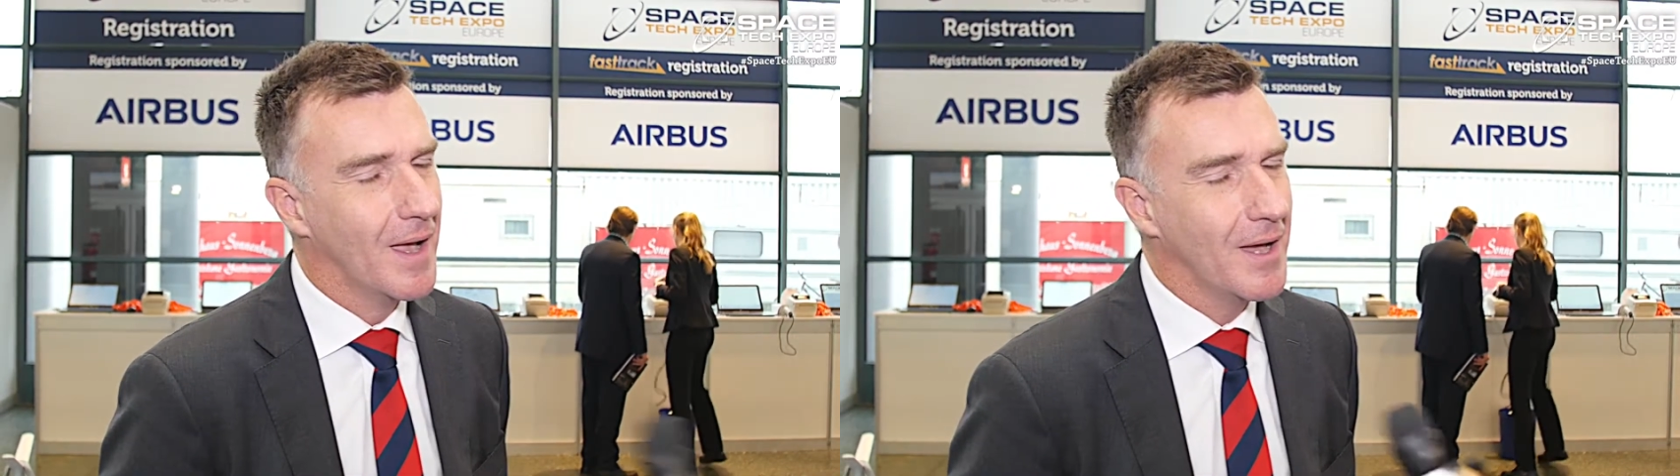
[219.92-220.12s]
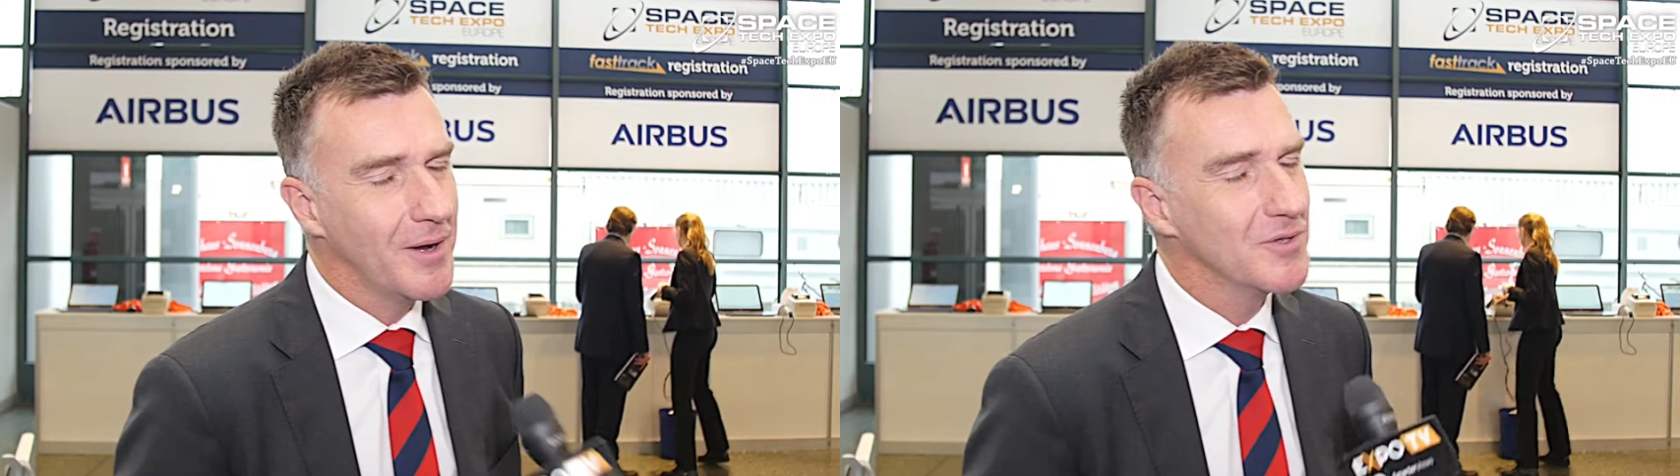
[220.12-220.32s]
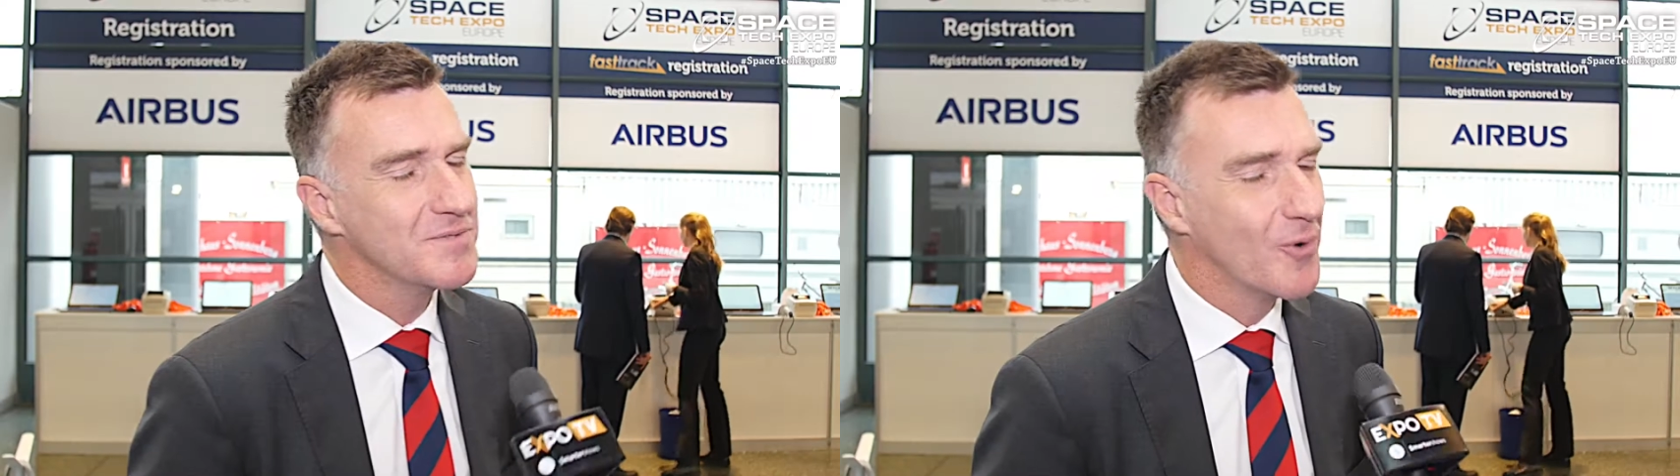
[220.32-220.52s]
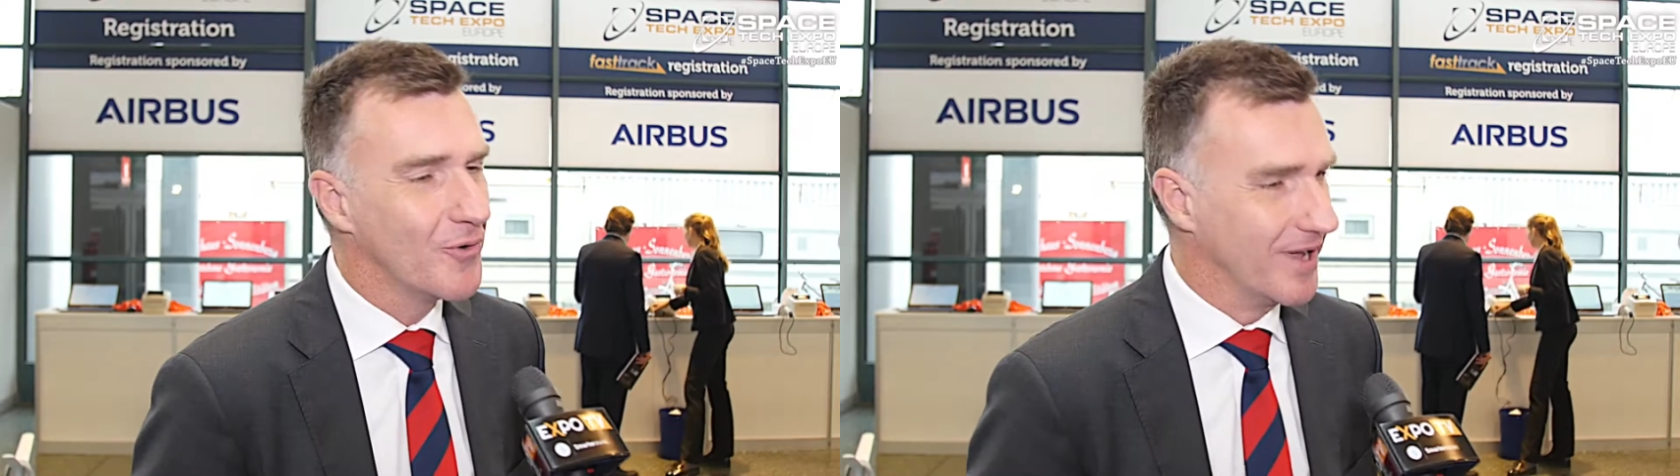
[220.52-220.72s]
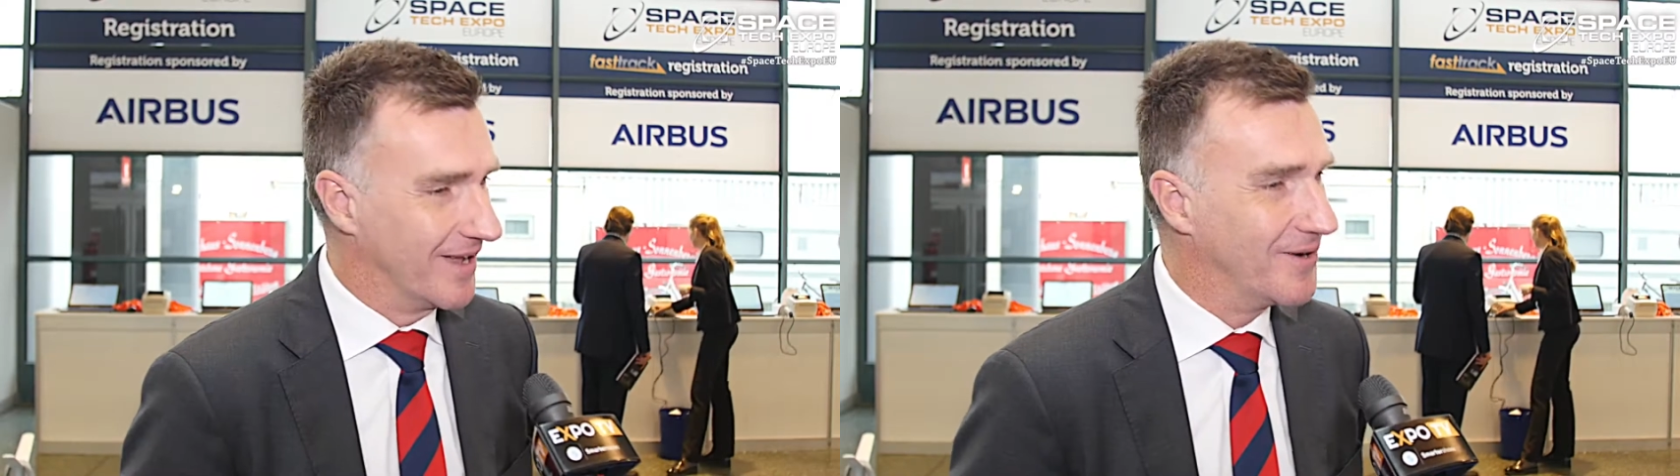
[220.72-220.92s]
I know it's
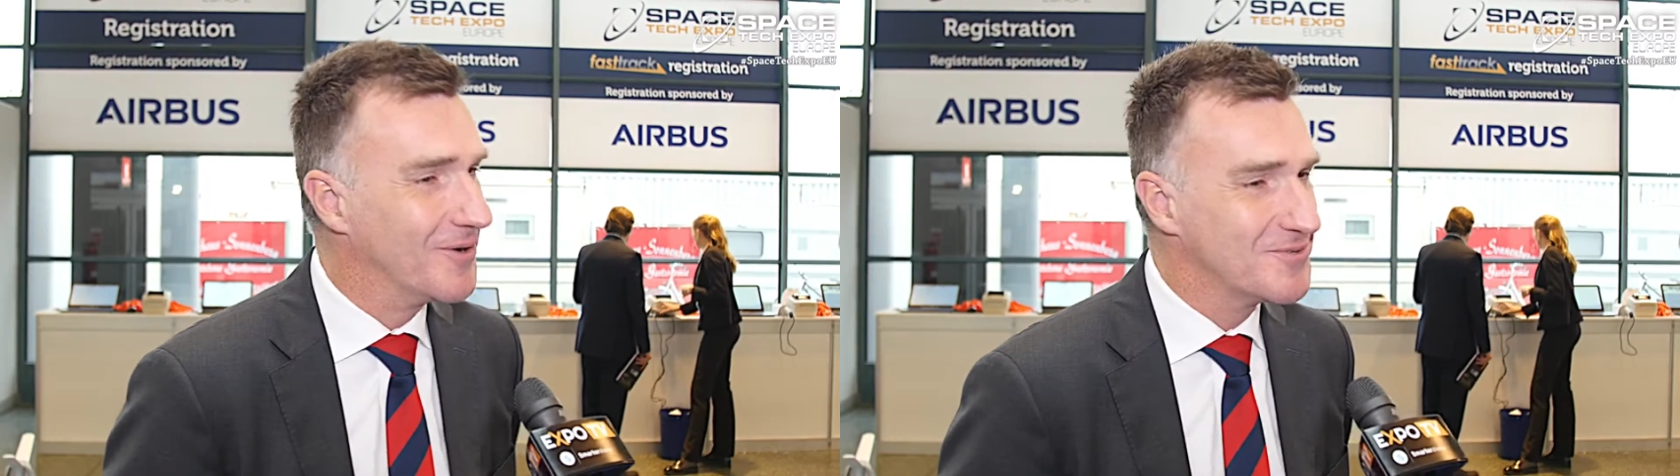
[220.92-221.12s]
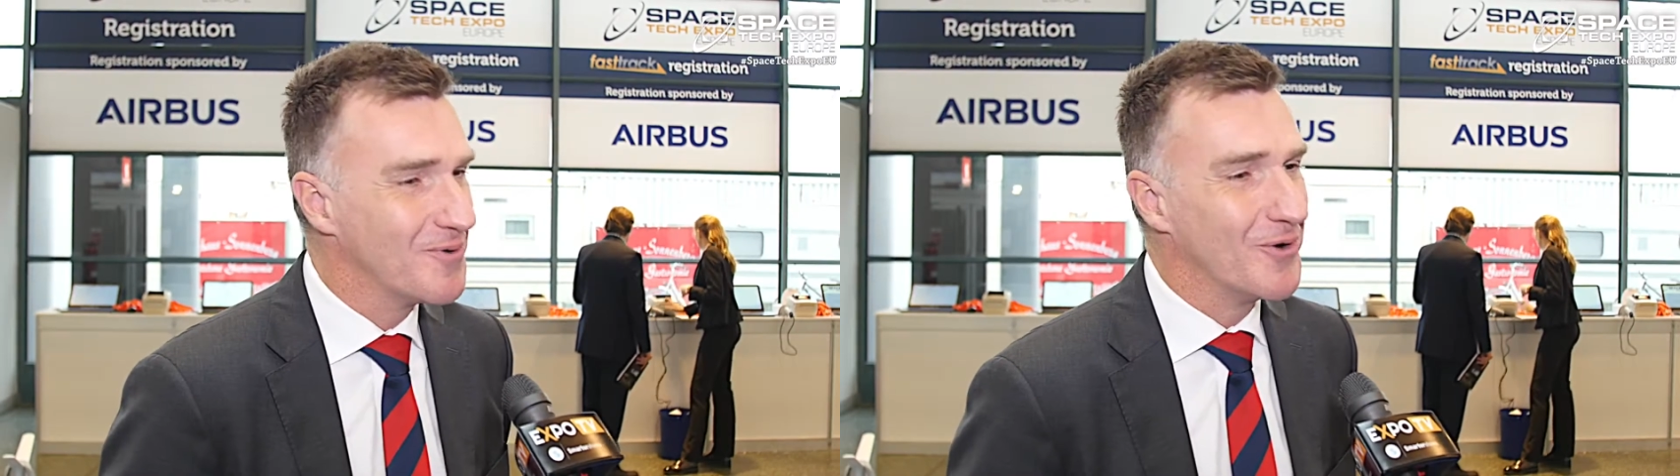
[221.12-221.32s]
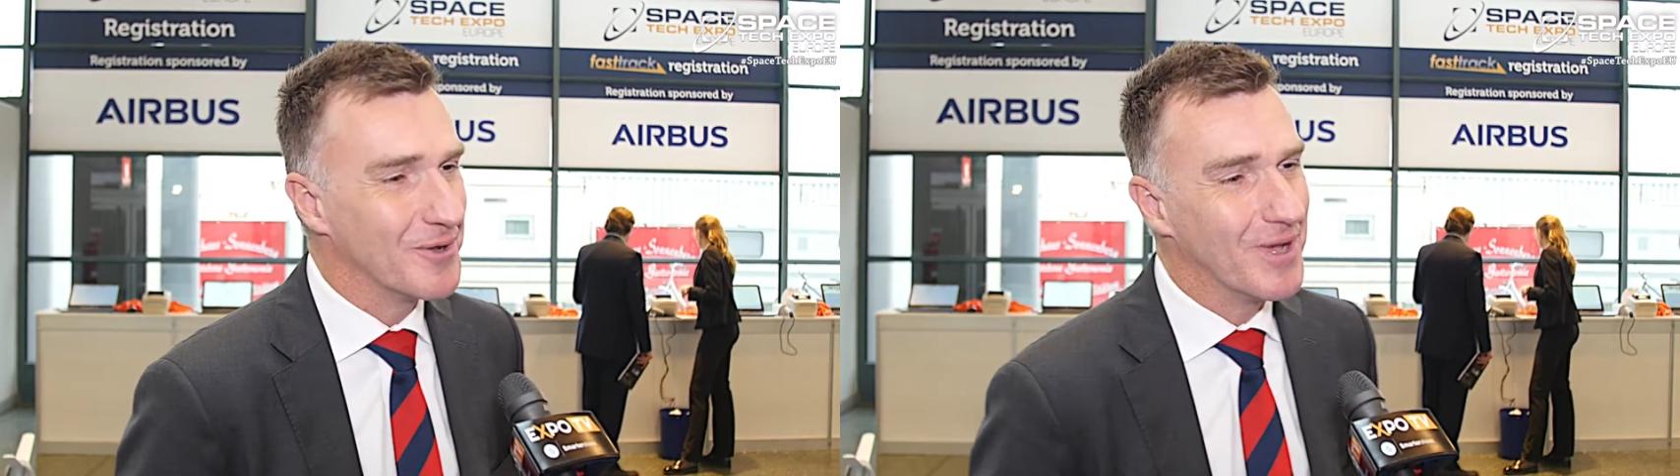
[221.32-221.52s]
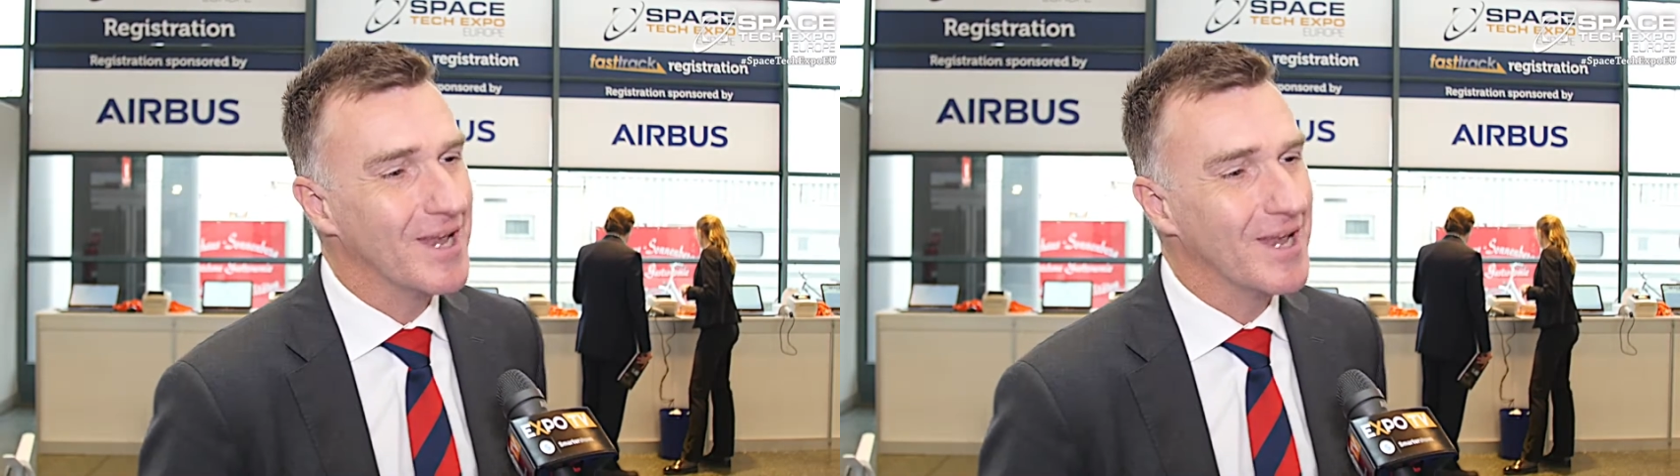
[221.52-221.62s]
boring,